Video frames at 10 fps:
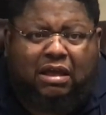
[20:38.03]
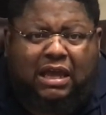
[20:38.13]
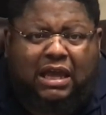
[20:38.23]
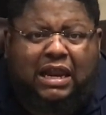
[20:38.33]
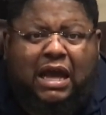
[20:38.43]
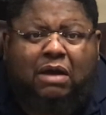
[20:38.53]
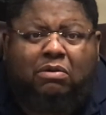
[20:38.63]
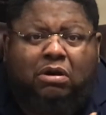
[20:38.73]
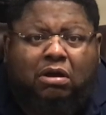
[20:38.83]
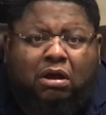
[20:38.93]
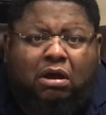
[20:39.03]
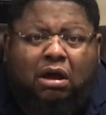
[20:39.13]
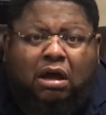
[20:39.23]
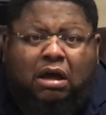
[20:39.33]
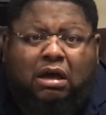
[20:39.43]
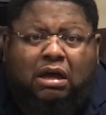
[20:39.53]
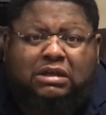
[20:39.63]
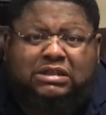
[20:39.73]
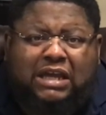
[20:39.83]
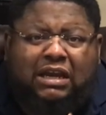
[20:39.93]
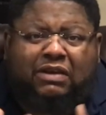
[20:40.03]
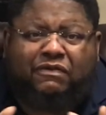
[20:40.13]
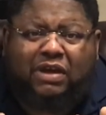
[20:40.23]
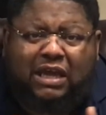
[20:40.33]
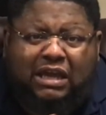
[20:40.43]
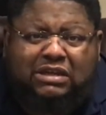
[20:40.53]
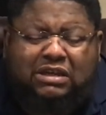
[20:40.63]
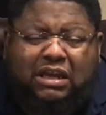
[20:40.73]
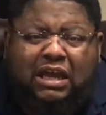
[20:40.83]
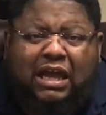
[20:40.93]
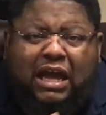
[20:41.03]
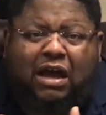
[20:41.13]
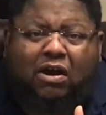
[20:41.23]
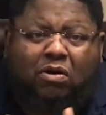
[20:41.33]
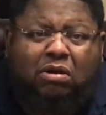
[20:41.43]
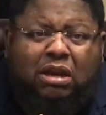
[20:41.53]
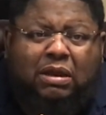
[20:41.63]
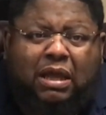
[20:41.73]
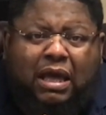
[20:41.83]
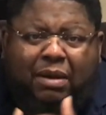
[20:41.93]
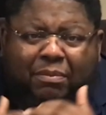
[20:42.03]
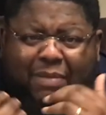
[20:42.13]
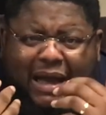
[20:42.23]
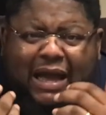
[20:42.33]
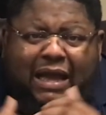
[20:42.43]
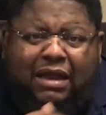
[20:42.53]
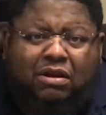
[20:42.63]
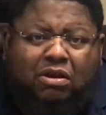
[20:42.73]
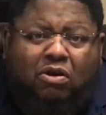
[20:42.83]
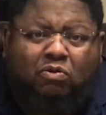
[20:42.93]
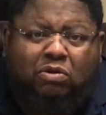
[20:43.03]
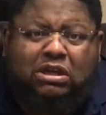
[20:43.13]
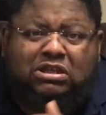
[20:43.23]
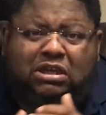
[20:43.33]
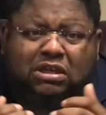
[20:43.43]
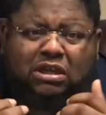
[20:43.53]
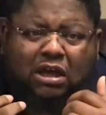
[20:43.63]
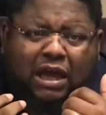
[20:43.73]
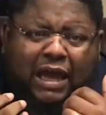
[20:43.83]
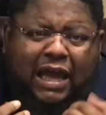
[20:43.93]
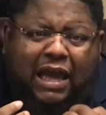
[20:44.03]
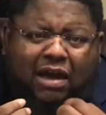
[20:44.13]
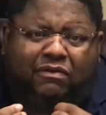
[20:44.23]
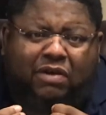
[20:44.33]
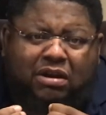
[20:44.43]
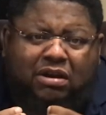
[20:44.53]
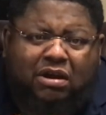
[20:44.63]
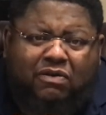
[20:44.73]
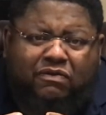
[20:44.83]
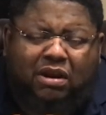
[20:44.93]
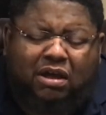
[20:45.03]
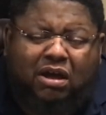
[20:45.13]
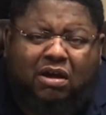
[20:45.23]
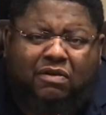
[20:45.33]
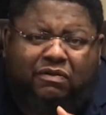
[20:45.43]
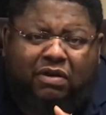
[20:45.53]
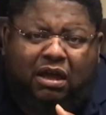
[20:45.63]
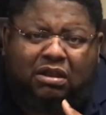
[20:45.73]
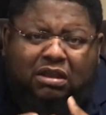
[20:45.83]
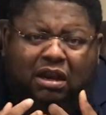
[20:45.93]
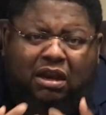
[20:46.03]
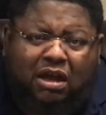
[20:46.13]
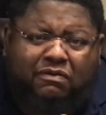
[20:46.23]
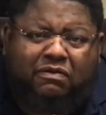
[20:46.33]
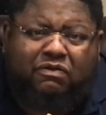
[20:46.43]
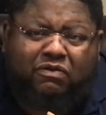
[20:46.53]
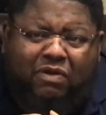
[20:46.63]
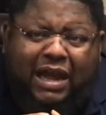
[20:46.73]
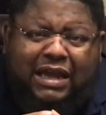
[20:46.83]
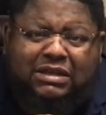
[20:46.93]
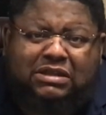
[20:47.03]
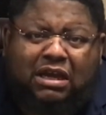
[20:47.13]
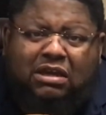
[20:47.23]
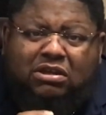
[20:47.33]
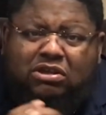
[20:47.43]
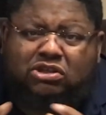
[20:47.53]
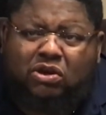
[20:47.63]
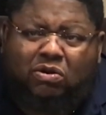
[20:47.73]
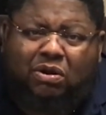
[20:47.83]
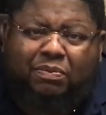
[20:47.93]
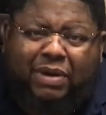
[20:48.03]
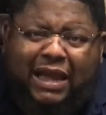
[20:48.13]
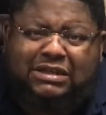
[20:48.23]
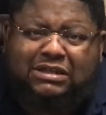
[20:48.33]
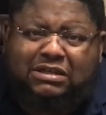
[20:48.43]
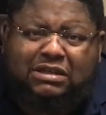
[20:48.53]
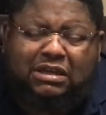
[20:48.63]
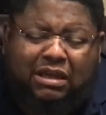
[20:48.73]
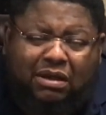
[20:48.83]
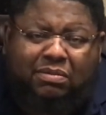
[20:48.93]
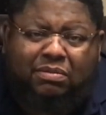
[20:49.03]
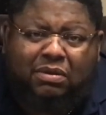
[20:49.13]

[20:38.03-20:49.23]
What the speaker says: in our sanctification, in our holy mind, we should have enough love, the love of Christ, to show compassion to them